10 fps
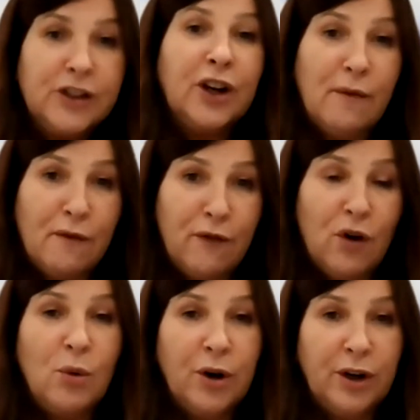to come
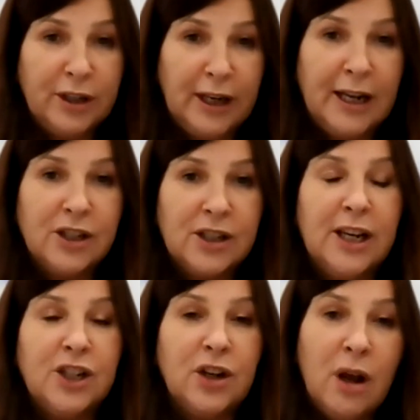forward and
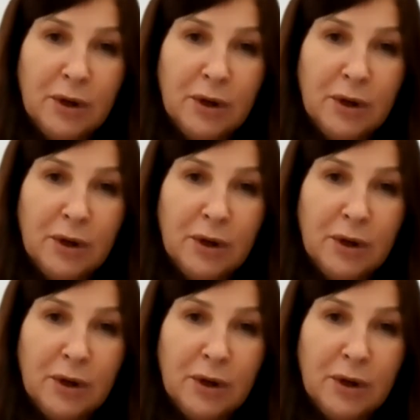legislation